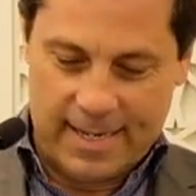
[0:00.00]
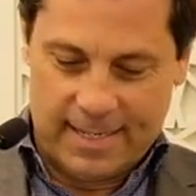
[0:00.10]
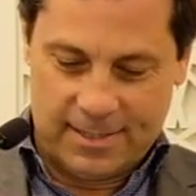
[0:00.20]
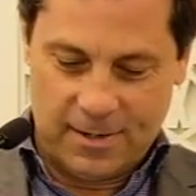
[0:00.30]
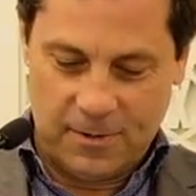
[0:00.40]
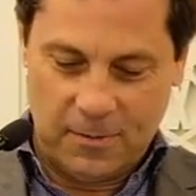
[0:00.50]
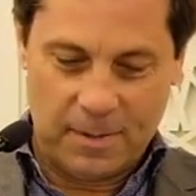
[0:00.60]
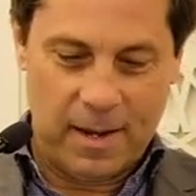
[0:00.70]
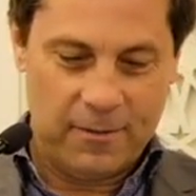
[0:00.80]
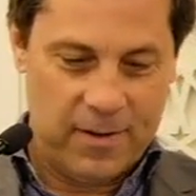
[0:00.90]
So one
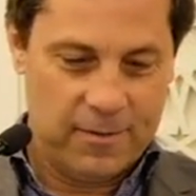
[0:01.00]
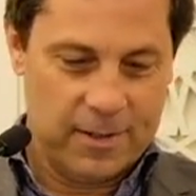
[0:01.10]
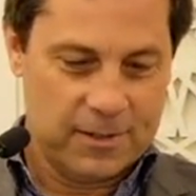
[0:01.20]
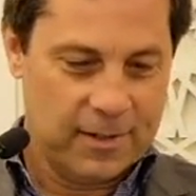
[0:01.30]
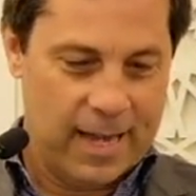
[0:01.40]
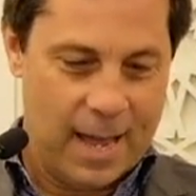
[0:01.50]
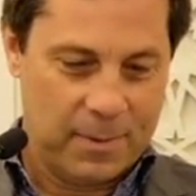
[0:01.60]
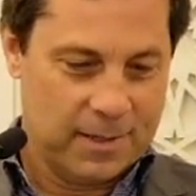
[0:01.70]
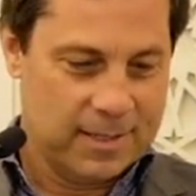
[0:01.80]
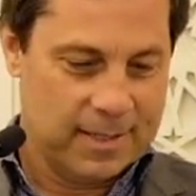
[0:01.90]
of my favorite sort of
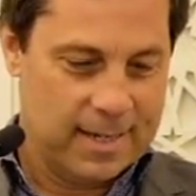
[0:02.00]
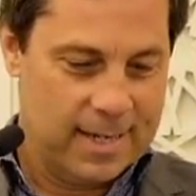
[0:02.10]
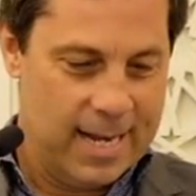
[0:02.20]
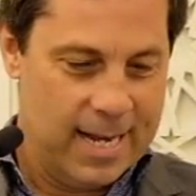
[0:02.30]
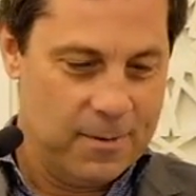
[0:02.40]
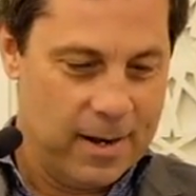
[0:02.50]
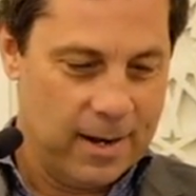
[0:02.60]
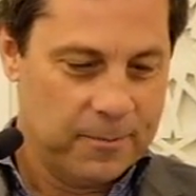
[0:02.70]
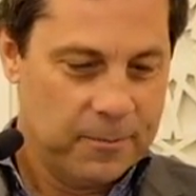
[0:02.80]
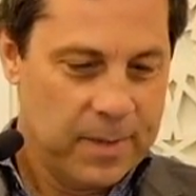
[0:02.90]
capitals
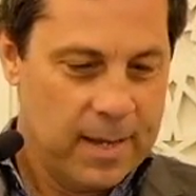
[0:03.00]
anywhere.